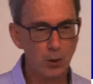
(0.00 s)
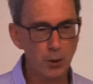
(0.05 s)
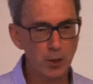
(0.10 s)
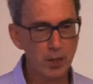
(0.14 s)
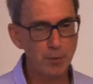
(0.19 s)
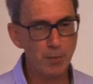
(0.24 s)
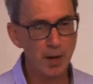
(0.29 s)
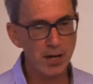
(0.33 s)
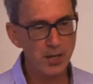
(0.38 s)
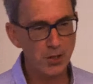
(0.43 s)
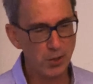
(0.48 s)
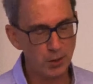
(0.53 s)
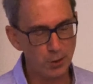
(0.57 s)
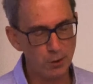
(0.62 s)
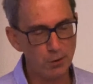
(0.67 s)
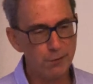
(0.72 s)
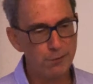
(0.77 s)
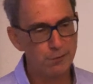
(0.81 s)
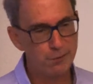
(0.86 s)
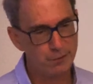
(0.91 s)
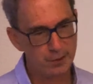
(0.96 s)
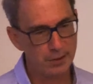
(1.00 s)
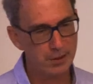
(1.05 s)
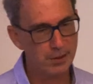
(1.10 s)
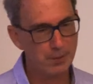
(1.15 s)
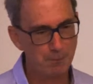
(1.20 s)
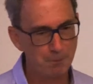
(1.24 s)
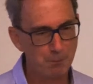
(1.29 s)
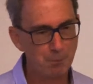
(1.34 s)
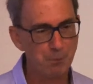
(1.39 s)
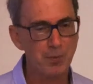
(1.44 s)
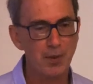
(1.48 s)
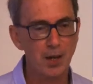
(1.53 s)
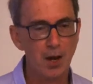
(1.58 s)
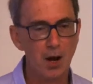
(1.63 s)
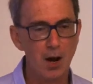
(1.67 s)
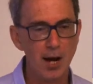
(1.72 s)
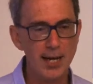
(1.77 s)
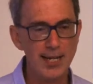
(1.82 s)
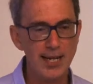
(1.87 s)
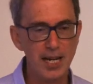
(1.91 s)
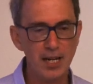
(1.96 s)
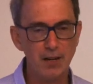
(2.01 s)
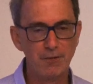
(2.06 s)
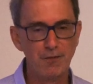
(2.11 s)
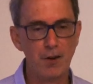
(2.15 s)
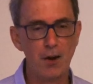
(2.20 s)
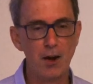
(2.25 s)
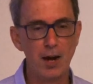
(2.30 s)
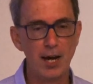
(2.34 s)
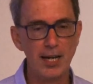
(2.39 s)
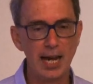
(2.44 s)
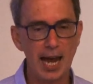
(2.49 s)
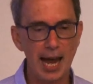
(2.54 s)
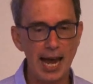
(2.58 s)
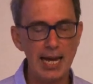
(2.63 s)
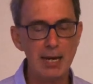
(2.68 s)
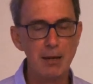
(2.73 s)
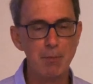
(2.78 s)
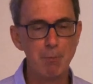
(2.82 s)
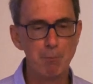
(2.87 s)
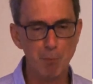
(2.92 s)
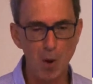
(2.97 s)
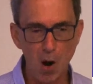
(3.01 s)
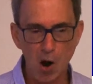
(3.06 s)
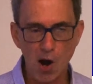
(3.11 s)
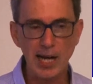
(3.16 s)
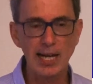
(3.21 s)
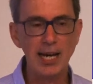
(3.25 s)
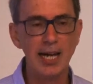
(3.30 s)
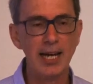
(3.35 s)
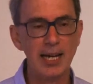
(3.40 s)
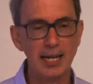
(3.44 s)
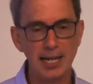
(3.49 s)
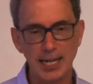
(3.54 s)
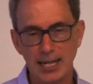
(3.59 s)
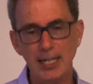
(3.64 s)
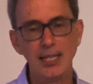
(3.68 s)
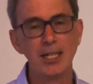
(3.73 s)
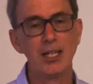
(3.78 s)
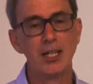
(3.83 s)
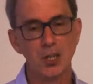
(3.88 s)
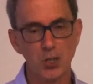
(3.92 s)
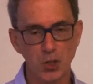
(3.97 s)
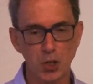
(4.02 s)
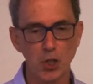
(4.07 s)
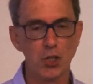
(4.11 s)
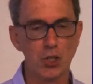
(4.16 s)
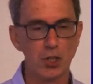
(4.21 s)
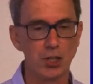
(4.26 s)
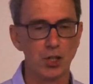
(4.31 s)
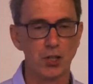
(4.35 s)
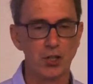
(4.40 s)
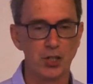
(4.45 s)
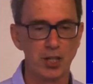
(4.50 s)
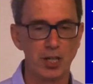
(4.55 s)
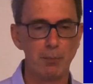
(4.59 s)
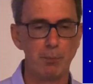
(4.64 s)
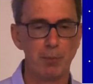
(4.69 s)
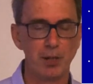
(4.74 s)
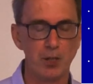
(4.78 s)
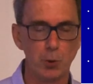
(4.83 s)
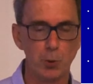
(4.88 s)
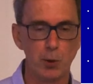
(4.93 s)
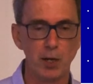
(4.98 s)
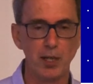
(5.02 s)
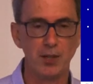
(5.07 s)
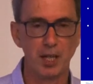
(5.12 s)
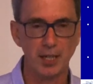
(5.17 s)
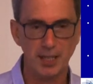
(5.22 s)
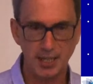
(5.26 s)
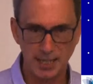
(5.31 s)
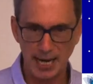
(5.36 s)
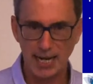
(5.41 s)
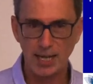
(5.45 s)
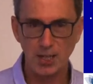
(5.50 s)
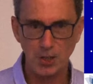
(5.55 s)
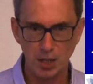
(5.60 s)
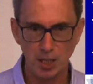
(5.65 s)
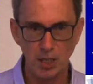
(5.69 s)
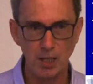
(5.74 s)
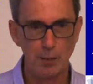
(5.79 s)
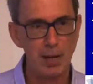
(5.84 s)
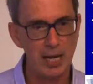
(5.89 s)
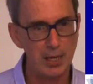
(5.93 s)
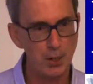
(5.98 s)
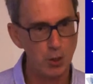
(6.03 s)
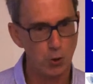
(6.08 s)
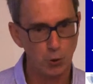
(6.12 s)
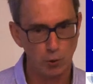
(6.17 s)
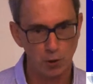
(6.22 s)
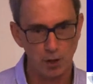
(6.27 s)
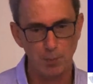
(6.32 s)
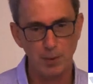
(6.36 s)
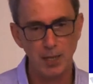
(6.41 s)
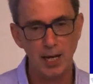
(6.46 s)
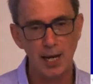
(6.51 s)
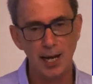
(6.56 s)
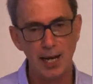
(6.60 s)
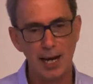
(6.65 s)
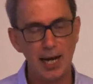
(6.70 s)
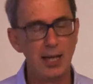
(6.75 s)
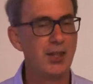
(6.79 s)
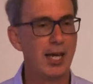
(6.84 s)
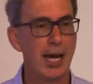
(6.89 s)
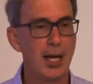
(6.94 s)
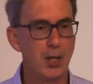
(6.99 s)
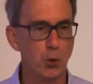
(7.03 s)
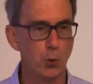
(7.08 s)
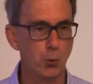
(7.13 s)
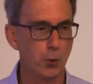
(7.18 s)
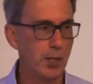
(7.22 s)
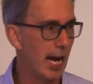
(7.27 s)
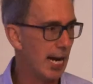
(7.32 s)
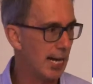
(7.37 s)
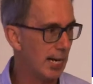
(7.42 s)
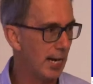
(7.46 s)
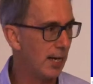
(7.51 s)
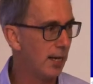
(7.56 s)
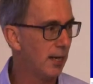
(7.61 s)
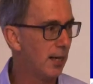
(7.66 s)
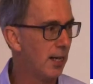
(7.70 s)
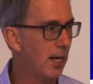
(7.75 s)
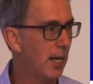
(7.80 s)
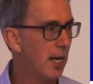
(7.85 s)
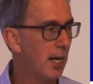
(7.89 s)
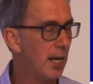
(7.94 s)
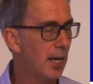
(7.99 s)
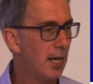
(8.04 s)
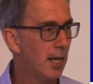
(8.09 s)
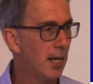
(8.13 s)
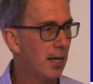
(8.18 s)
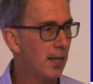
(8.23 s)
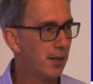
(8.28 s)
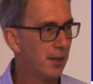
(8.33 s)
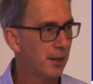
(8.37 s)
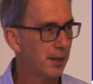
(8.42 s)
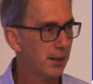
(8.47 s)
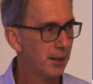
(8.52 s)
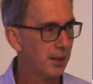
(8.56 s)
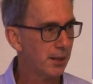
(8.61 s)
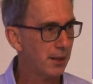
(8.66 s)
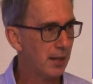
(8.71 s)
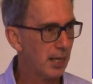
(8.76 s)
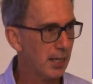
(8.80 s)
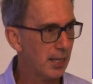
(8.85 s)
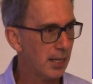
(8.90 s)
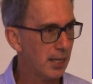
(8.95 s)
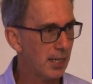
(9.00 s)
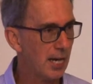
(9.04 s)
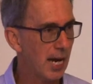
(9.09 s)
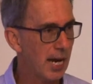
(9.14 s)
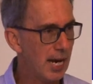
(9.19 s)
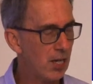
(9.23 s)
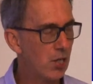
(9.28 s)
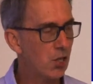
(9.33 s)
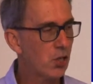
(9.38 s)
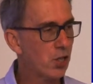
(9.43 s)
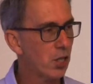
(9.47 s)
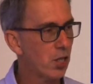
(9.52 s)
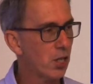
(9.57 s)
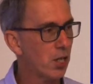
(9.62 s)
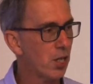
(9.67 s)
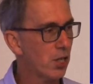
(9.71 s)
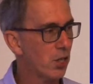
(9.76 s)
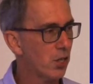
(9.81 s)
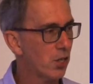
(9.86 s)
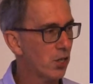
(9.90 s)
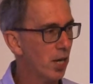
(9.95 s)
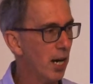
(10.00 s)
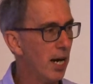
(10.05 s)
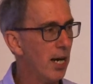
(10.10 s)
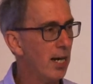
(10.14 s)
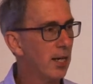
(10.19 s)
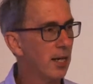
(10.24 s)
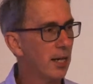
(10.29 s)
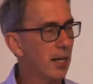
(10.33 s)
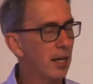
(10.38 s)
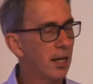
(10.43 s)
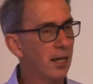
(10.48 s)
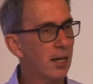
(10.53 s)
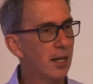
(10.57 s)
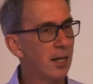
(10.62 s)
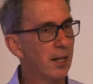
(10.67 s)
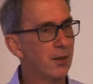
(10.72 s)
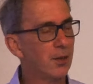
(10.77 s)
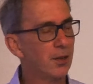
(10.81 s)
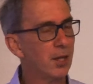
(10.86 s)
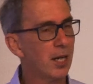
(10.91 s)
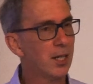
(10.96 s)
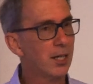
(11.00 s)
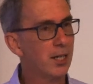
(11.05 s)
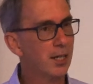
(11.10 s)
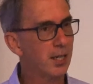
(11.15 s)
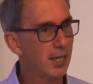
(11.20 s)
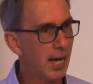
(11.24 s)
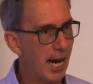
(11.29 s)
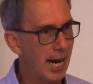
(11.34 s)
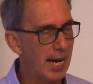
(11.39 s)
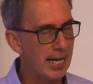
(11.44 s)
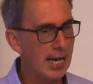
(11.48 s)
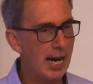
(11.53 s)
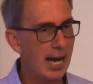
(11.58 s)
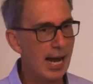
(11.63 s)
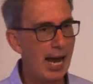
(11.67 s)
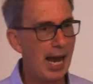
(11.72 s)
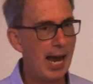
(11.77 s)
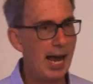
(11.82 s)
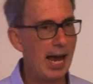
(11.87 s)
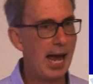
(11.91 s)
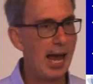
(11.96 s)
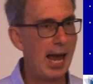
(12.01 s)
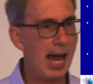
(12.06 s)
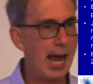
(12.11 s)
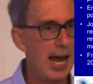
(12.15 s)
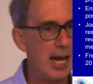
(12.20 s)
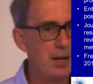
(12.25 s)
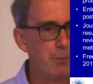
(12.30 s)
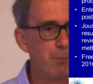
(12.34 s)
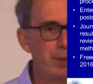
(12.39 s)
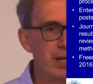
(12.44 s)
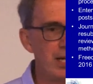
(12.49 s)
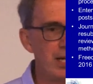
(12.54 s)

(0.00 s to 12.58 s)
including myself, identified a minor inconsistency between the text in the manuscript and the actual data. The text said the data had